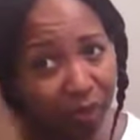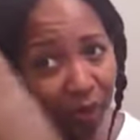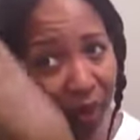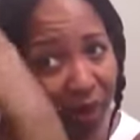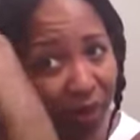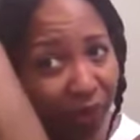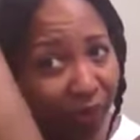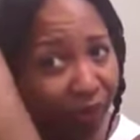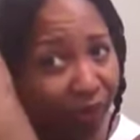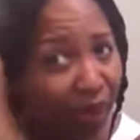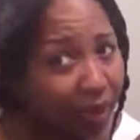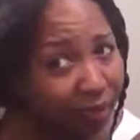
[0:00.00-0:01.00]
Let the
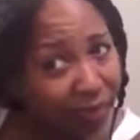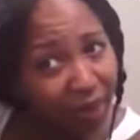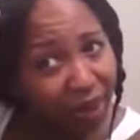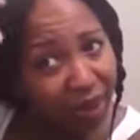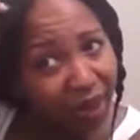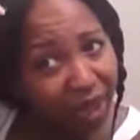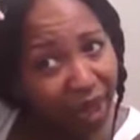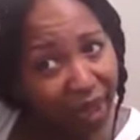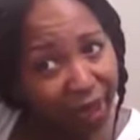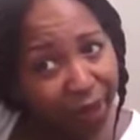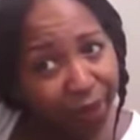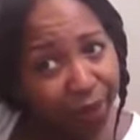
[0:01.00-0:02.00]
thumb be the
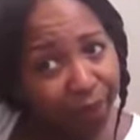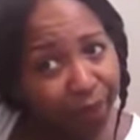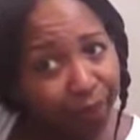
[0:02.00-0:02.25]
guider.